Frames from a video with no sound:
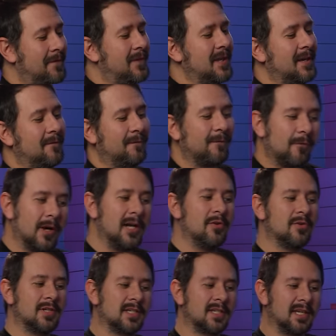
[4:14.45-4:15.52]
The
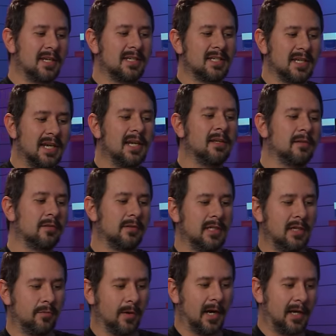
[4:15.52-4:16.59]
fragrance that is in the
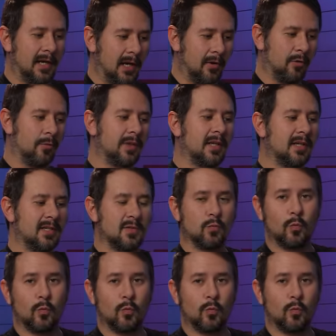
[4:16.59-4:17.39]
lead right now, the one that is